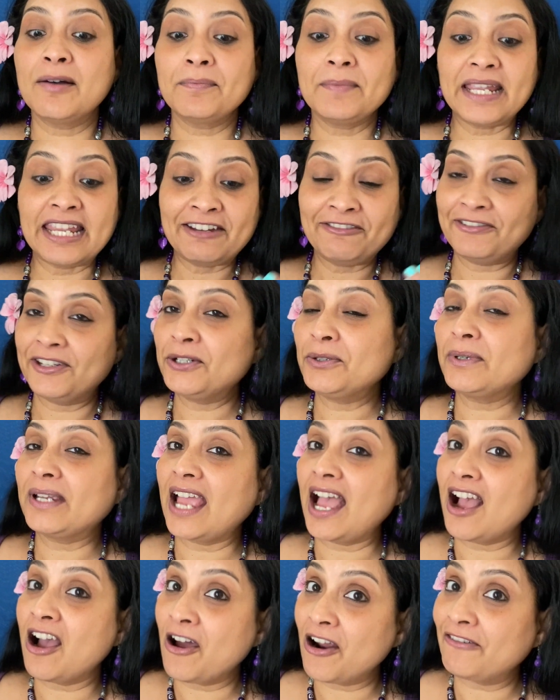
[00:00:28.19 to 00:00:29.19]
If you
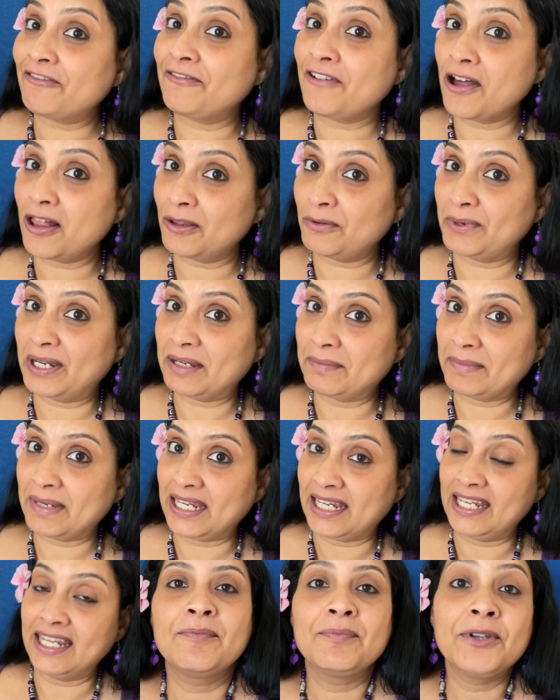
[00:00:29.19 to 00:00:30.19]
are following
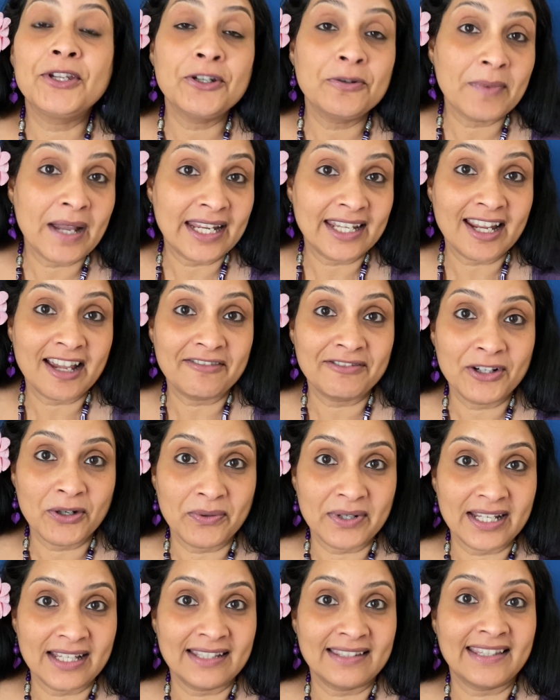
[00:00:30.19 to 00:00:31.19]
me, you might have
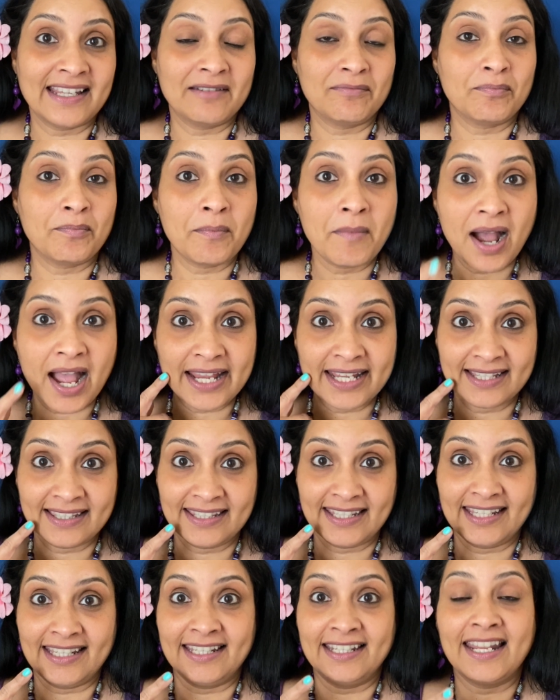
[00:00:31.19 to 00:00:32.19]
noticed that my
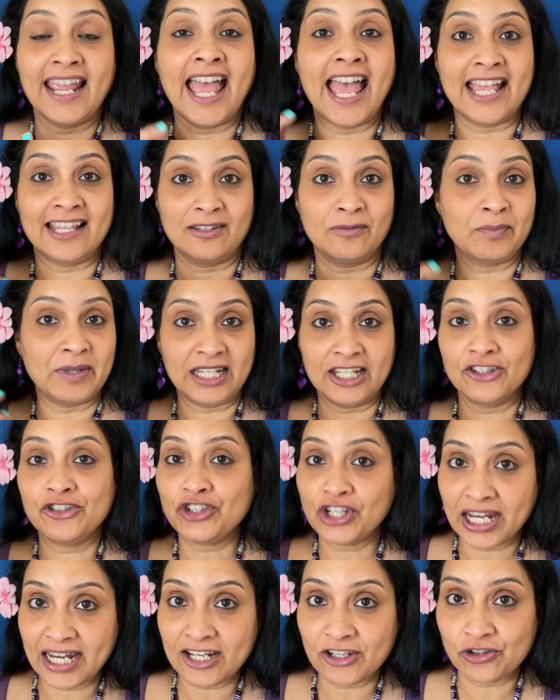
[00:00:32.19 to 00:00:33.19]
skin has been
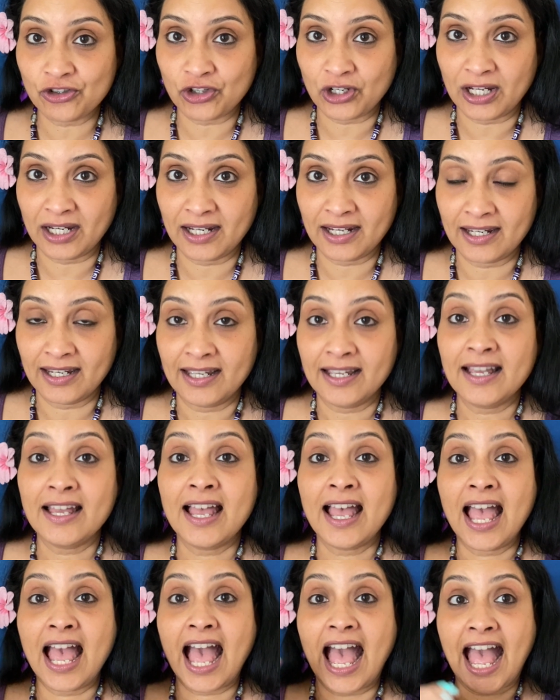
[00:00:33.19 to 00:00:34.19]
changing.
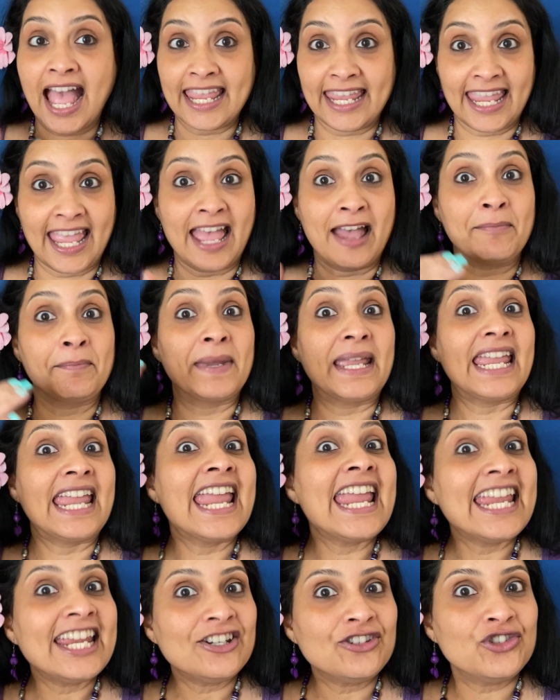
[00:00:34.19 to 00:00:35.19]
I am
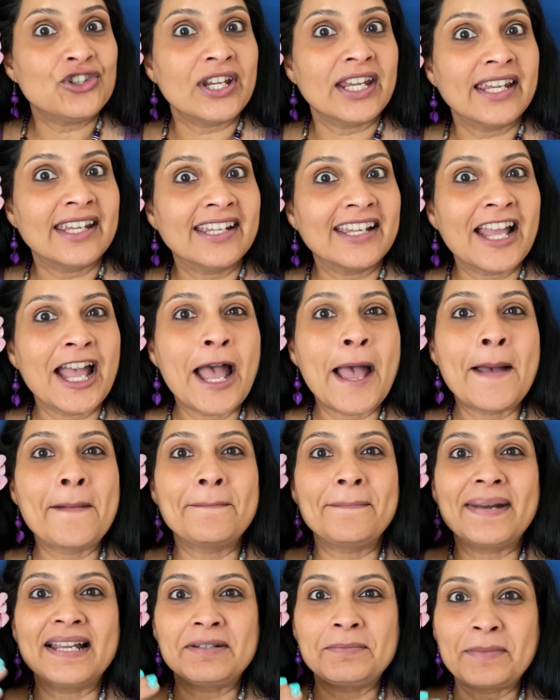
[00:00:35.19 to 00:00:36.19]
aging,
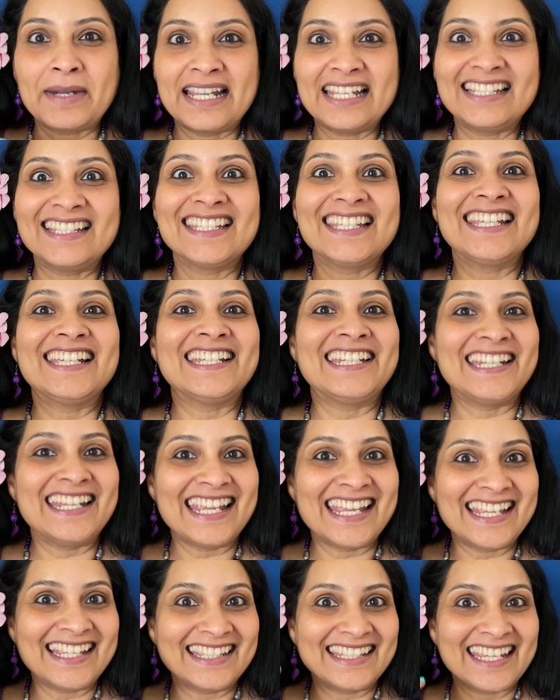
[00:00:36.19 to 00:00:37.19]
but my skin
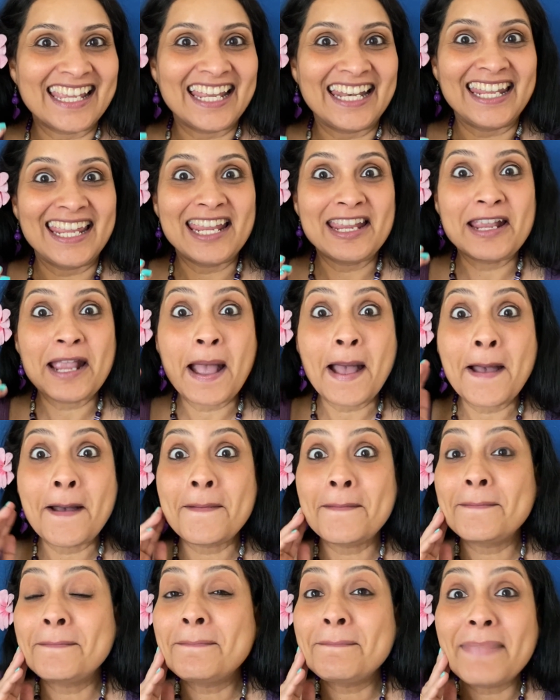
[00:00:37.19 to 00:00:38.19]
is getting
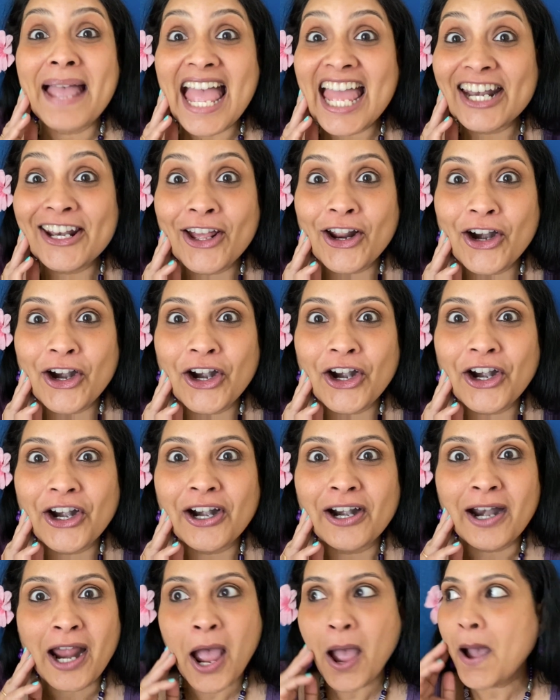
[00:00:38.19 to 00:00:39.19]
better.
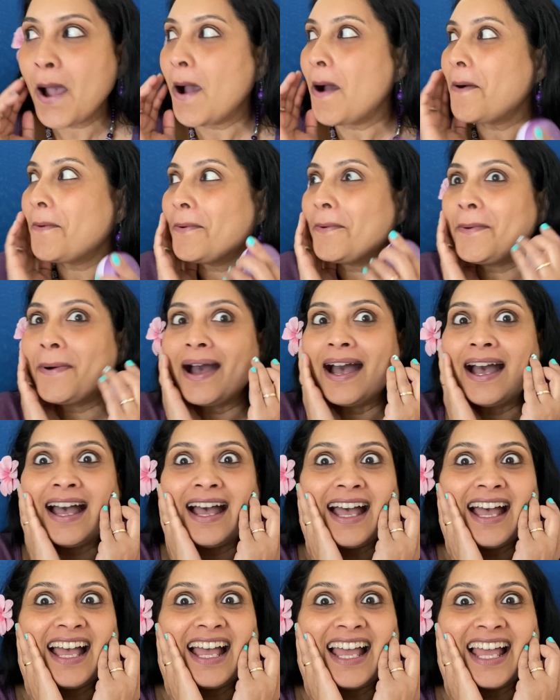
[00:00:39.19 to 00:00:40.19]

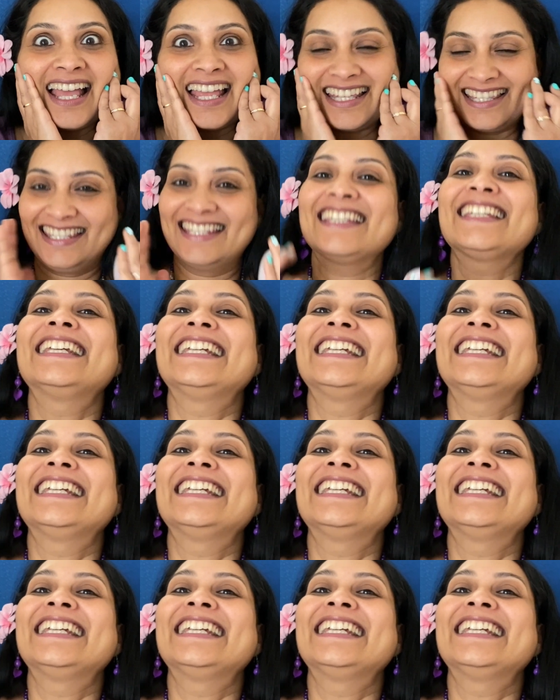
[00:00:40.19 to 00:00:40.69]
What?